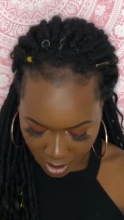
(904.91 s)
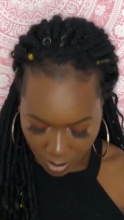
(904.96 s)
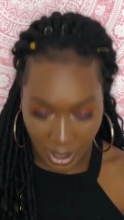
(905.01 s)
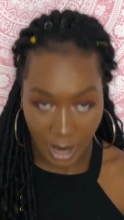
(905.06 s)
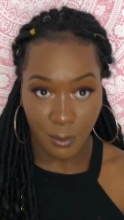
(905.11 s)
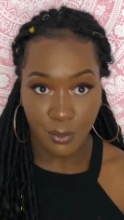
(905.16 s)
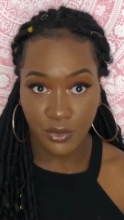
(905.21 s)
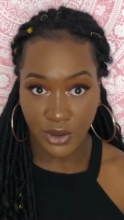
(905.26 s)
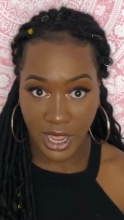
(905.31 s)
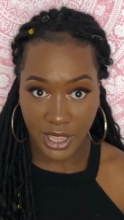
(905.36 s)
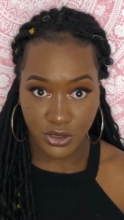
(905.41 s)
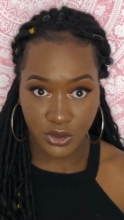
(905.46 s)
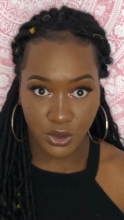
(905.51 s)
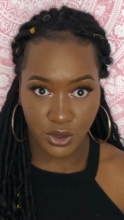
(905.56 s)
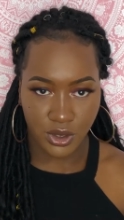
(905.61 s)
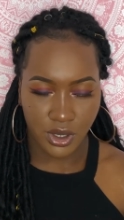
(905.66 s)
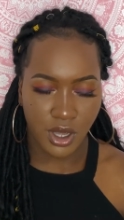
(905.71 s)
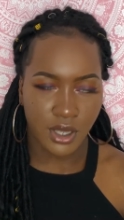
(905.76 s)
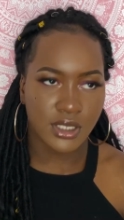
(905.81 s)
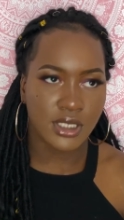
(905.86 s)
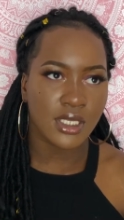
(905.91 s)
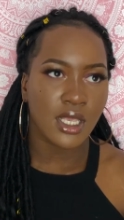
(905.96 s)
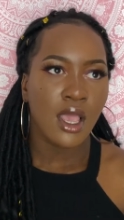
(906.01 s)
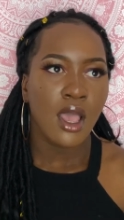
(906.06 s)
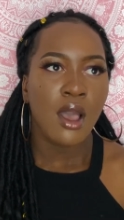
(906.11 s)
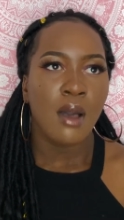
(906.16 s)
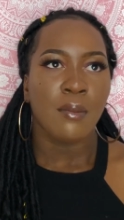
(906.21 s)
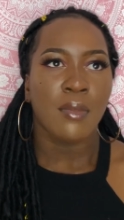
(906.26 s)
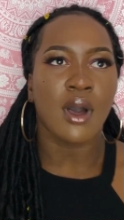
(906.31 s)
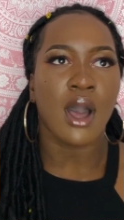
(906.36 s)
like brand new notes,
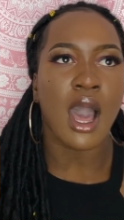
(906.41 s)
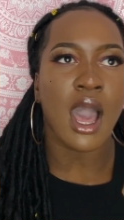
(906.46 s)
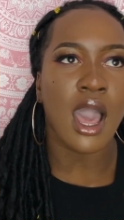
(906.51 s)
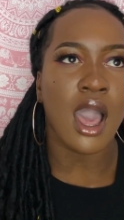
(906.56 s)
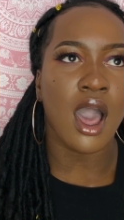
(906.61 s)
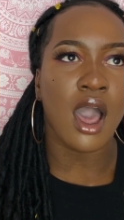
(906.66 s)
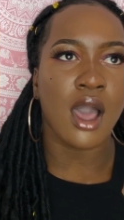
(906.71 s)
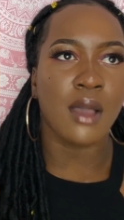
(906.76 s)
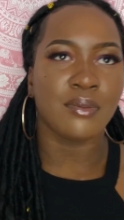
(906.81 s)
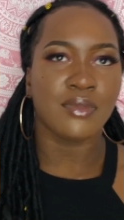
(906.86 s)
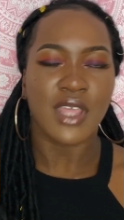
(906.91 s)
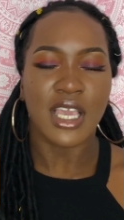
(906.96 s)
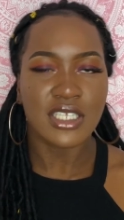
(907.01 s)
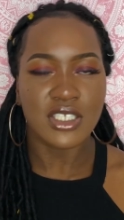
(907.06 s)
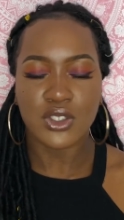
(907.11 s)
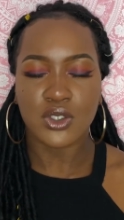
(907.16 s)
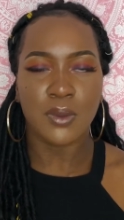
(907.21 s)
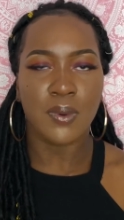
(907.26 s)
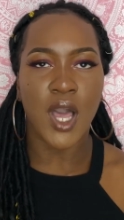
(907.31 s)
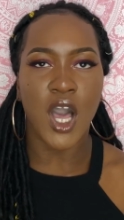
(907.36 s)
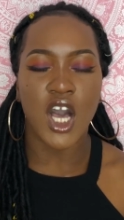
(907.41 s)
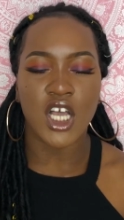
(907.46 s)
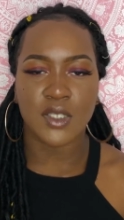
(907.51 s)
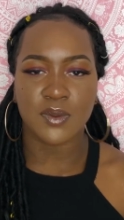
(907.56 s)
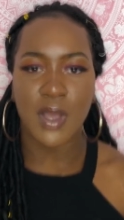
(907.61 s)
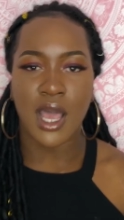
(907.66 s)
but they still pass.